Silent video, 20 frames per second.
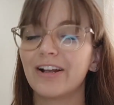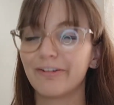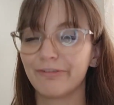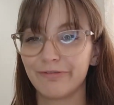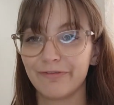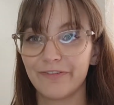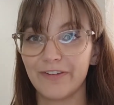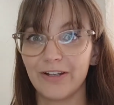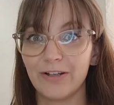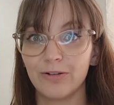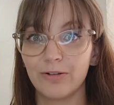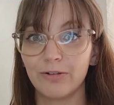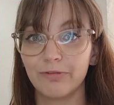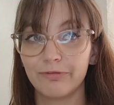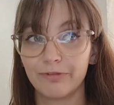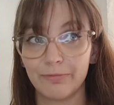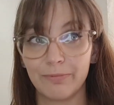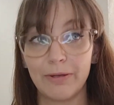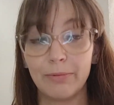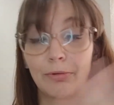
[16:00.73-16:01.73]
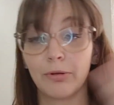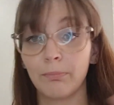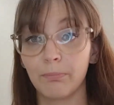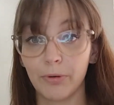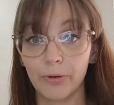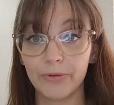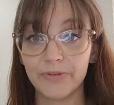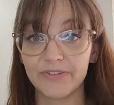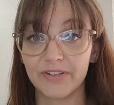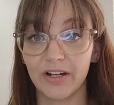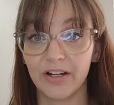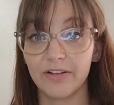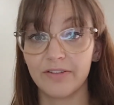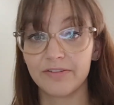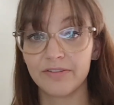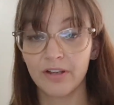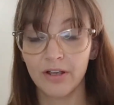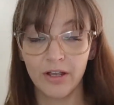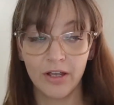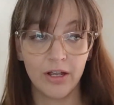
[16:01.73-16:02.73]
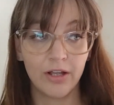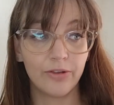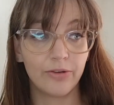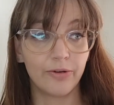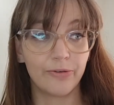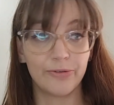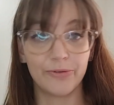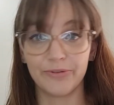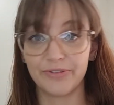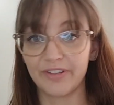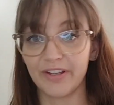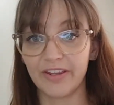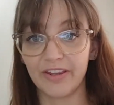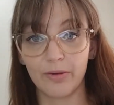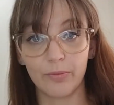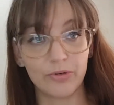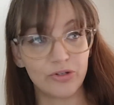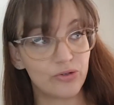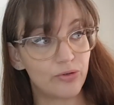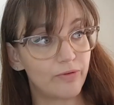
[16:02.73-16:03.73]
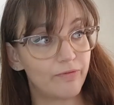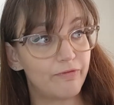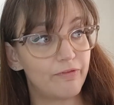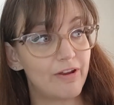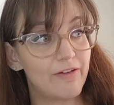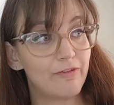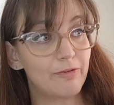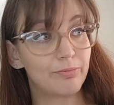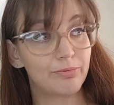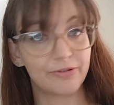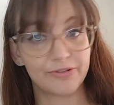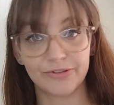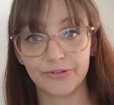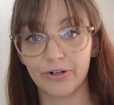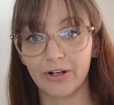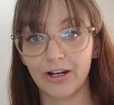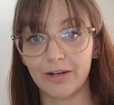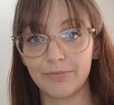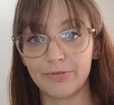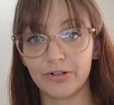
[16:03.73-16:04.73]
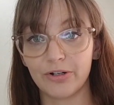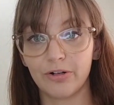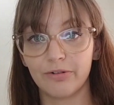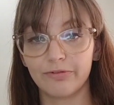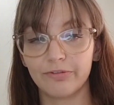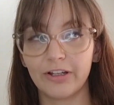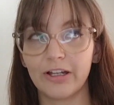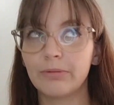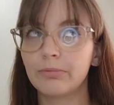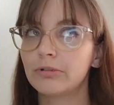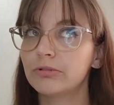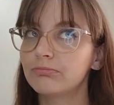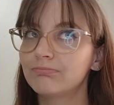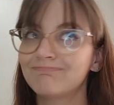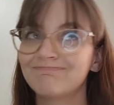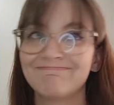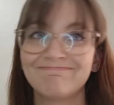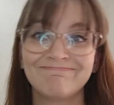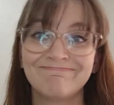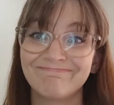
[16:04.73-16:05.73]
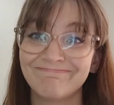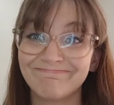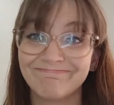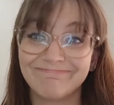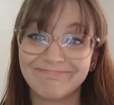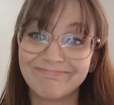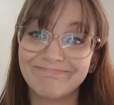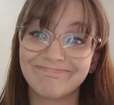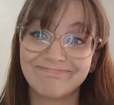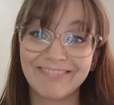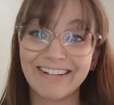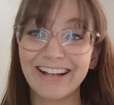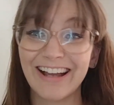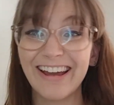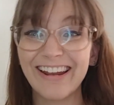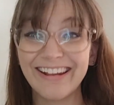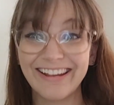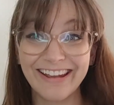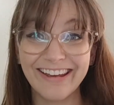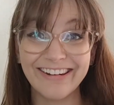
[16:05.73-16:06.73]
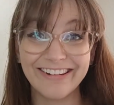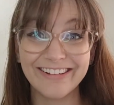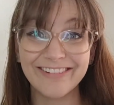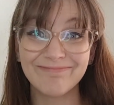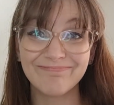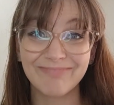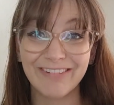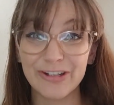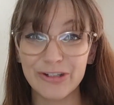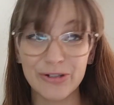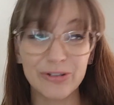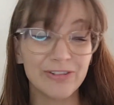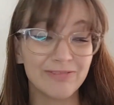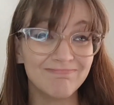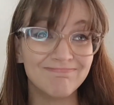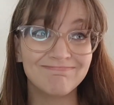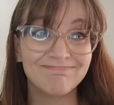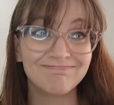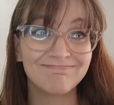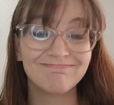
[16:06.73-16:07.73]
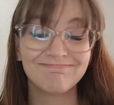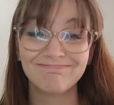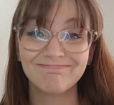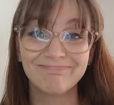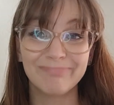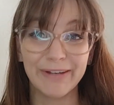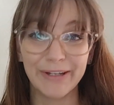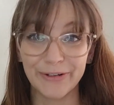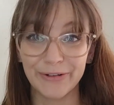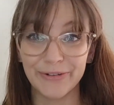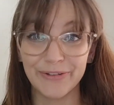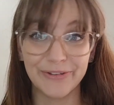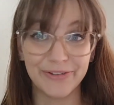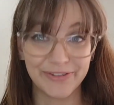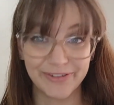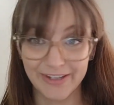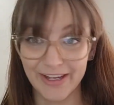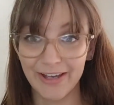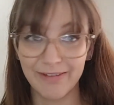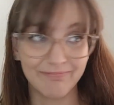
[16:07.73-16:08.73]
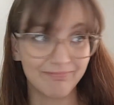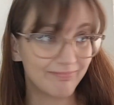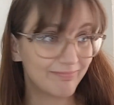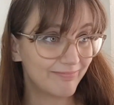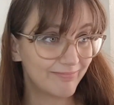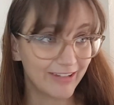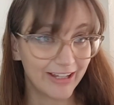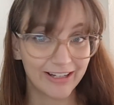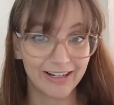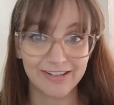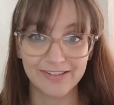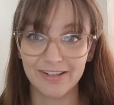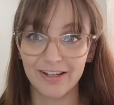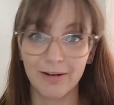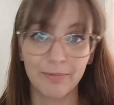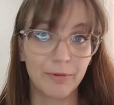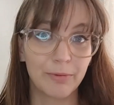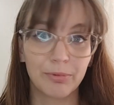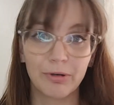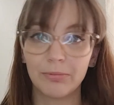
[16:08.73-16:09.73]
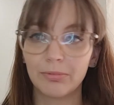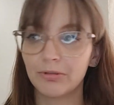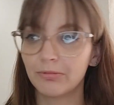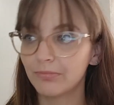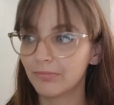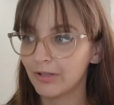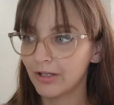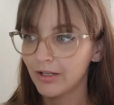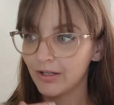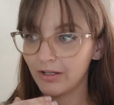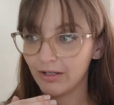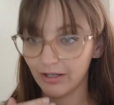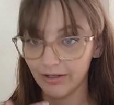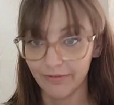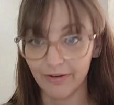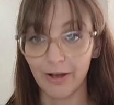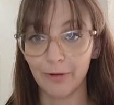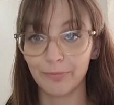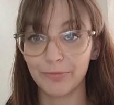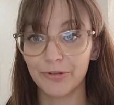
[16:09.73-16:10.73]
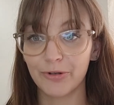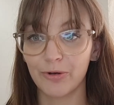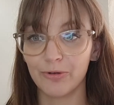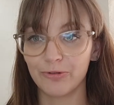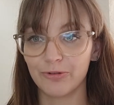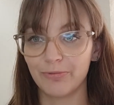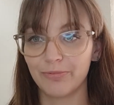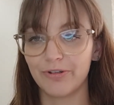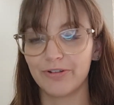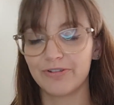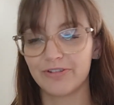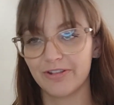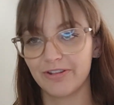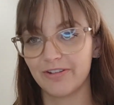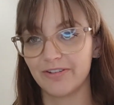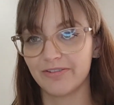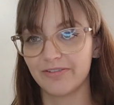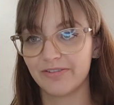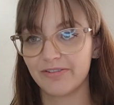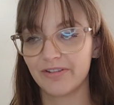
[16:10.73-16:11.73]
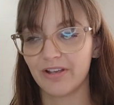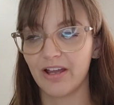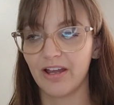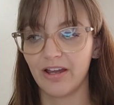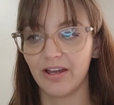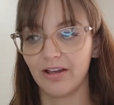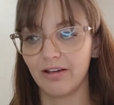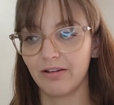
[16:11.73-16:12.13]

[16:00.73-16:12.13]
and I feel for people on both sides. Those who say that we should have never prescribed it off label, I kind of get it, I do. Because like I said, I'm the problem. I've helped contribute to this